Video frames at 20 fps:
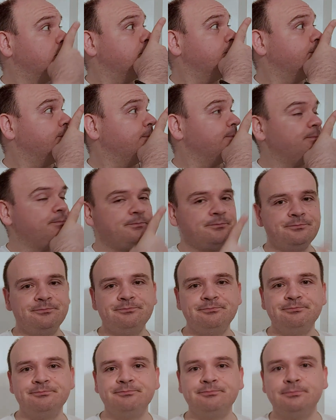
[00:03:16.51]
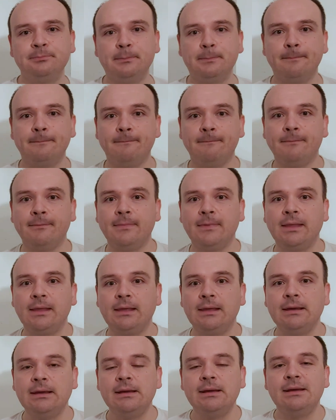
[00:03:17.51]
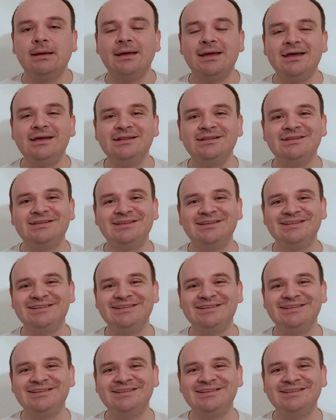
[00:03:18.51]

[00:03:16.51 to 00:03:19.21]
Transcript: And